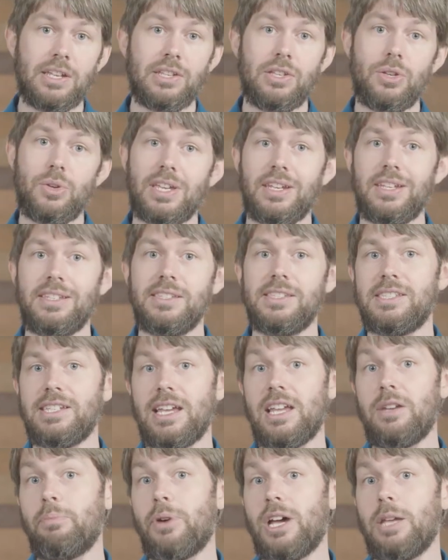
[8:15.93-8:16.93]
you can
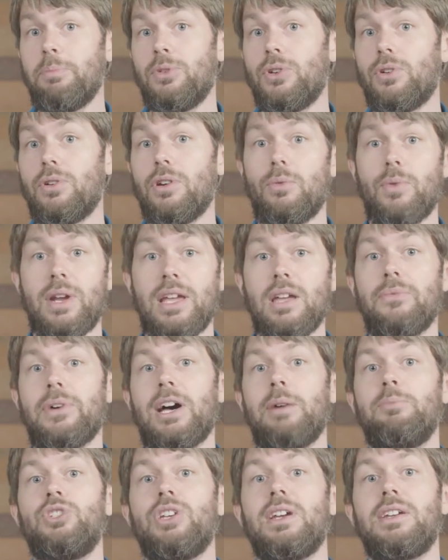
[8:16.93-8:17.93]
instead pipe your array of
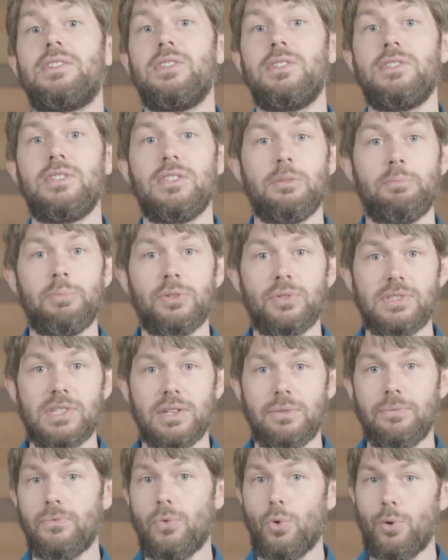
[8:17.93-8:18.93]
objects into the
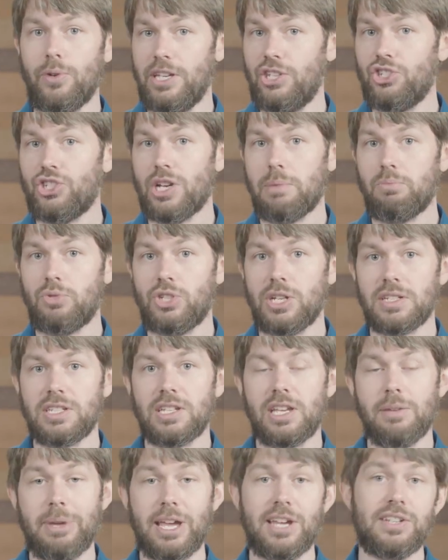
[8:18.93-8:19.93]
built-in for each
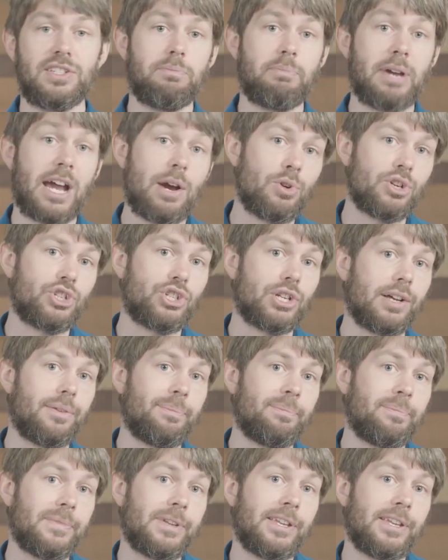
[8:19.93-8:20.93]
object command in PowerShell.